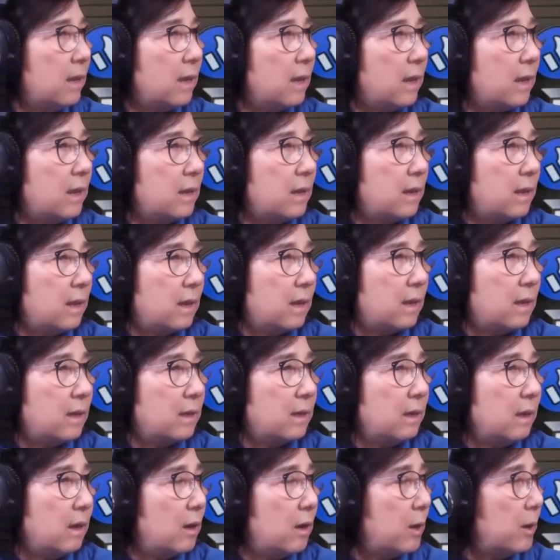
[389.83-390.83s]
And
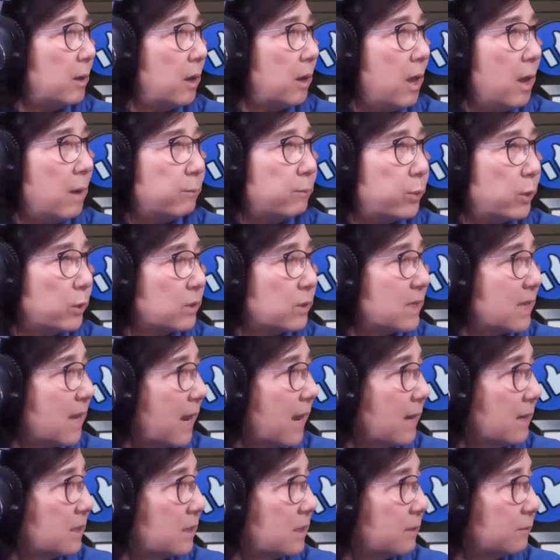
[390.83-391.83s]
then
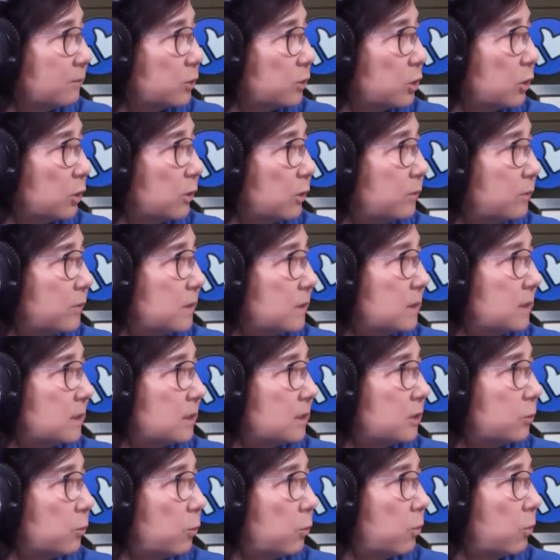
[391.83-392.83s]
protective service
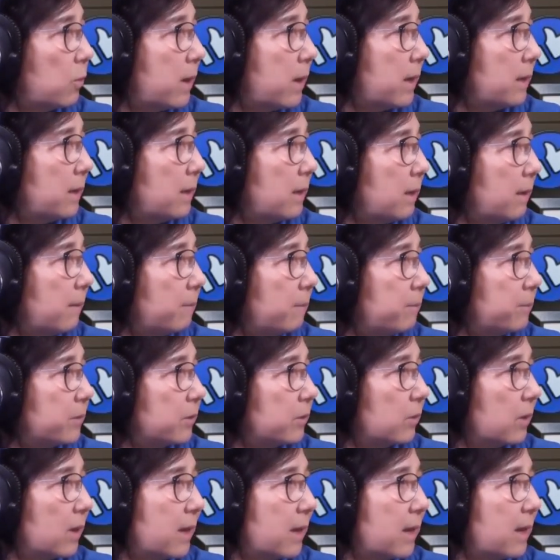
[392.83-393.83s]
is 1,
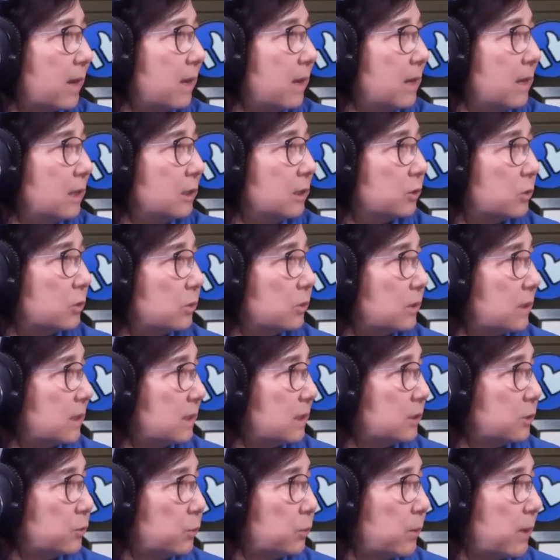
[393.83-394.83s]
okay? So
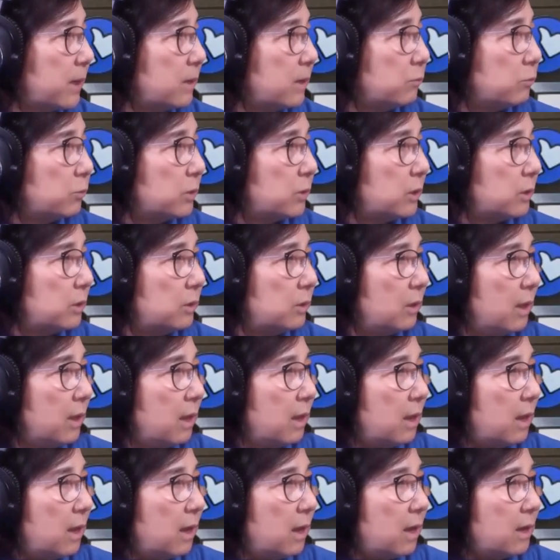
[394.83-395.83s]
this one will
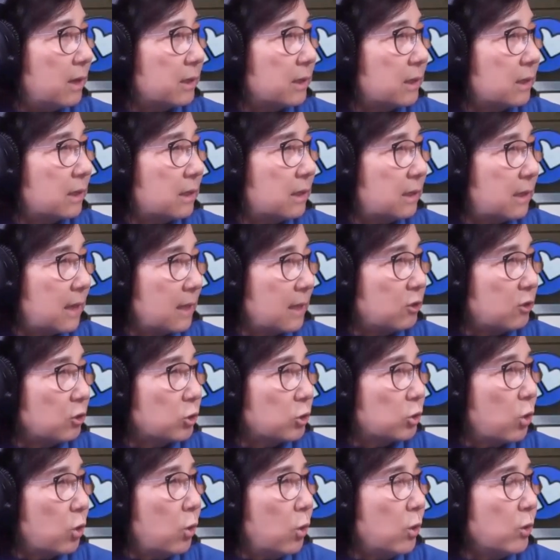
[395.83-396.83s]
get the
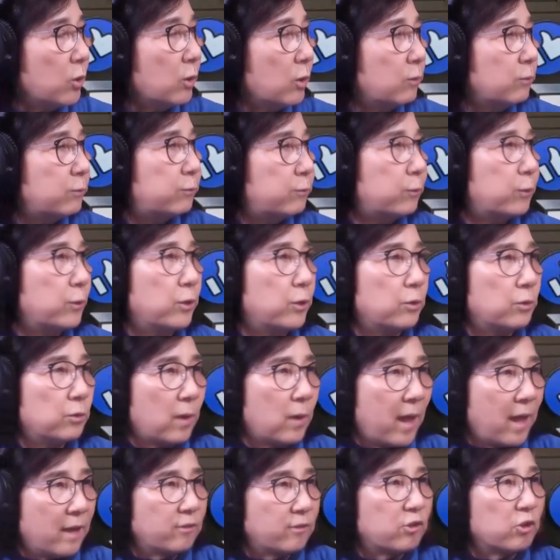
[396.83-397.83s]
total for you
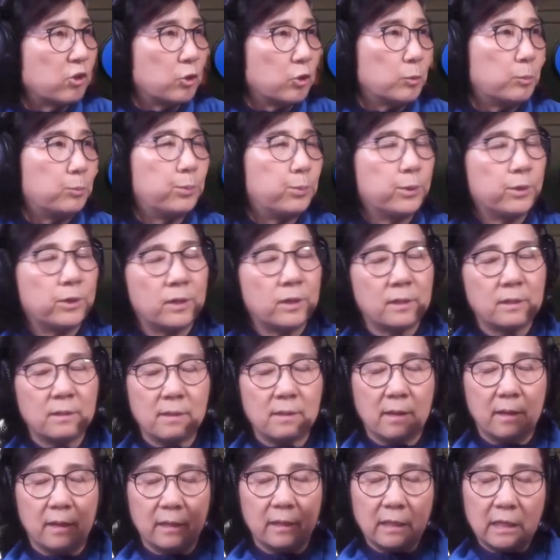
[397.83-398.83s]
as you put
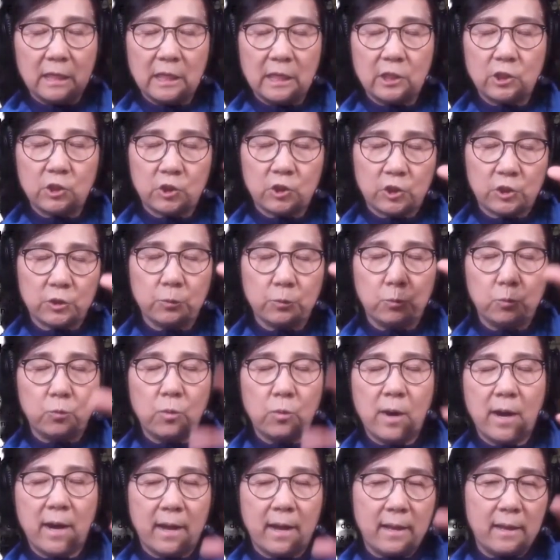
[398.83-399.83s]
each
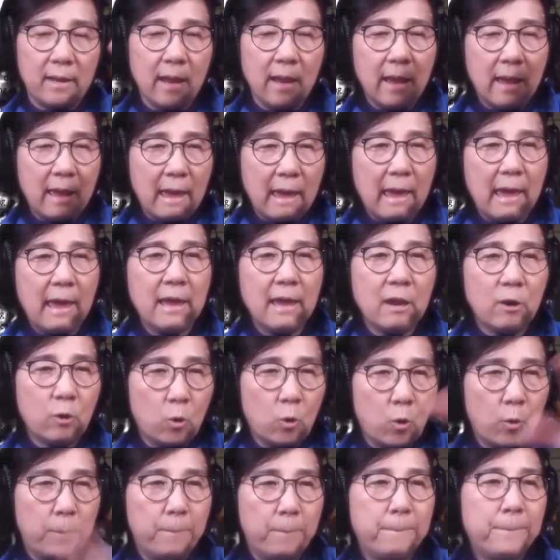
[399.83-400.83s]
one, A
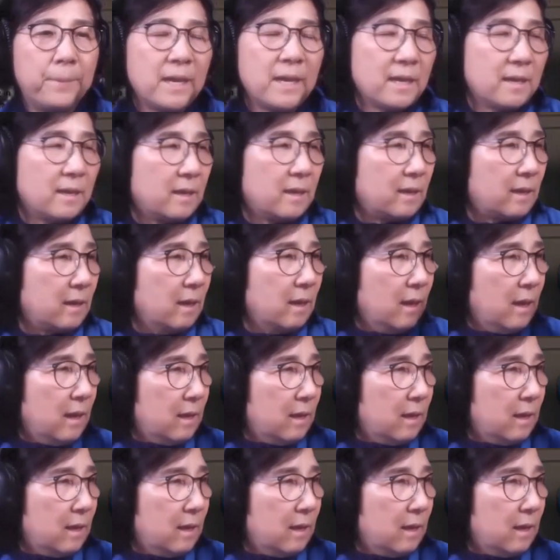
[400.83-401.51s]
or B,